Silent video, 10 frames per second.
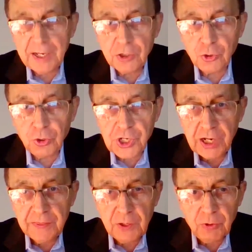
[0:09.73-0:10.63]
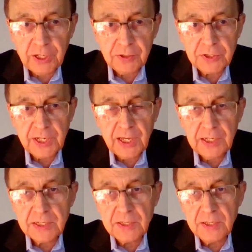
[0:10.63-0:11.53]
Atlanta, Georgia in the United
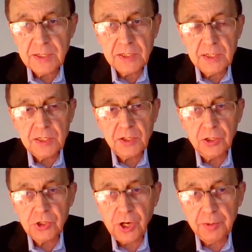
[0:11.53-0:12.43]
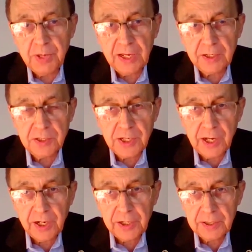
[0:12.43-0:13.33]
States. This is John
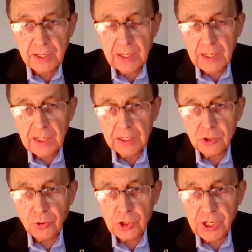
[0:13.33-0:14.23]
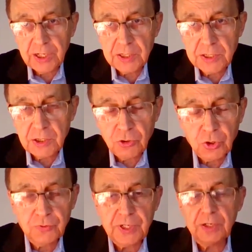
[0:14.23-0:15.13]
McIntyre at Georgia
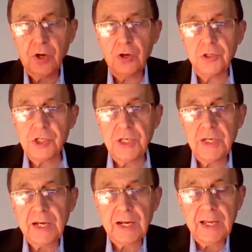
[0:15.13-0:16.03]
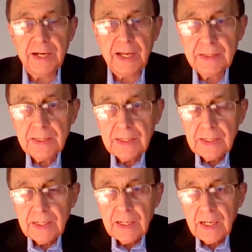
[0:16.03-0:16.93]
Institute of Technology in Atlanta.
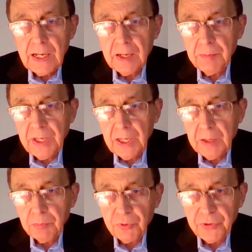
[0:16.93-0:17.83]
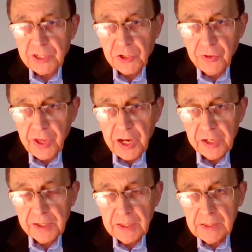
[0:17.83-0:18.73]
I'm a professor
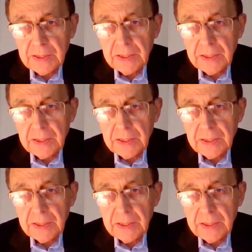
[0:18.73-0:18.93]
there